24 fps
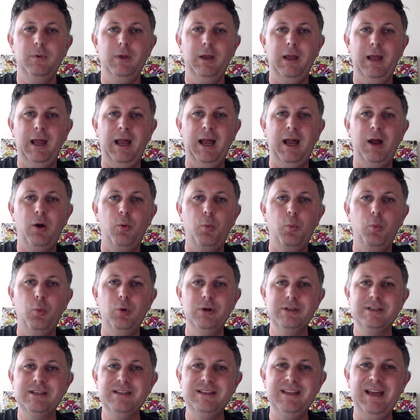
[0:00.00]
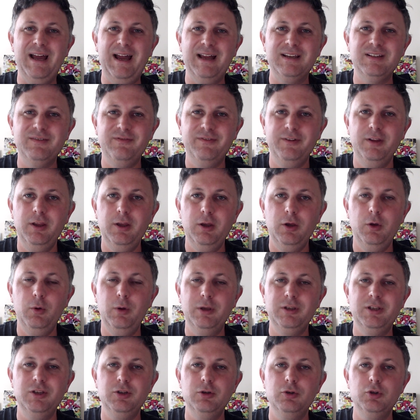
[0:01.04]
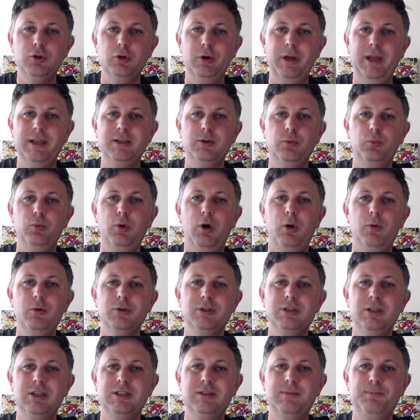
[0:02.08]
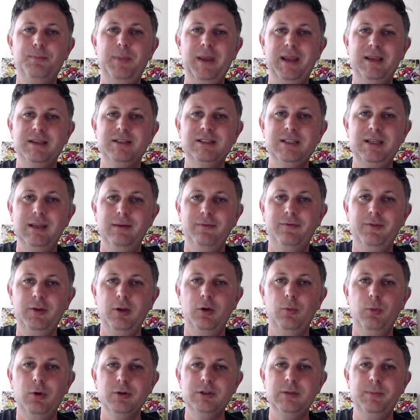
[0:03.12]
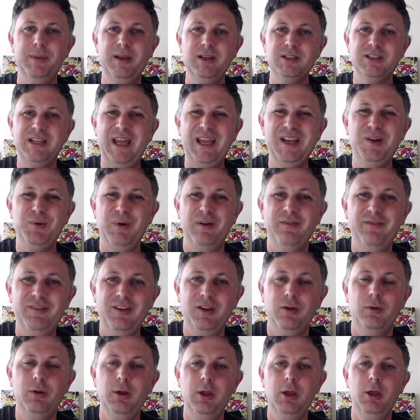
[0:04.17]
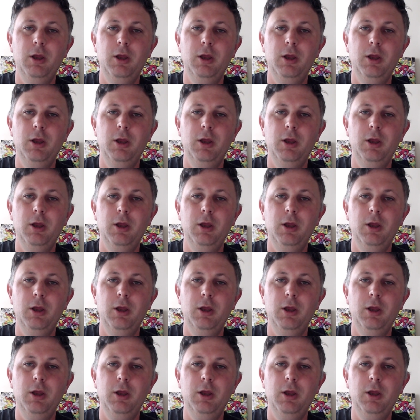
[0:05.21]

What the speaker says: How was that for you? Did you enjoy it? What was the biggest tip for you? What was the biggest takeaway for you?